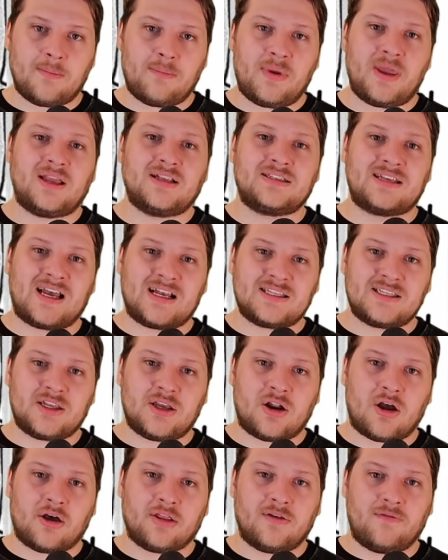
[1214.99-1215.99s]
being
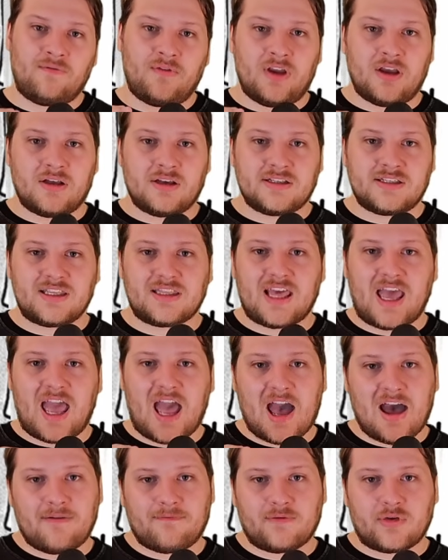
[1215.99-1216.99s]
tested on the feelings that they
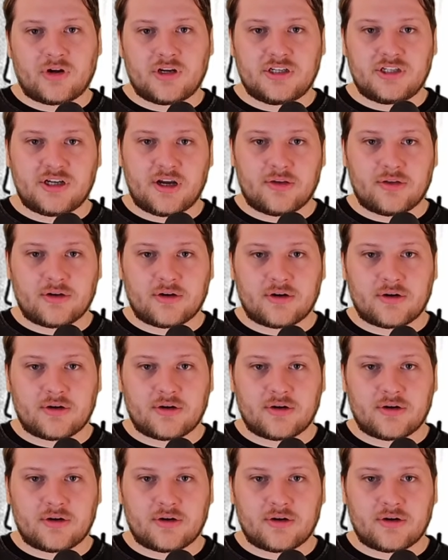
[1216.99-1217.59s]
have for each other.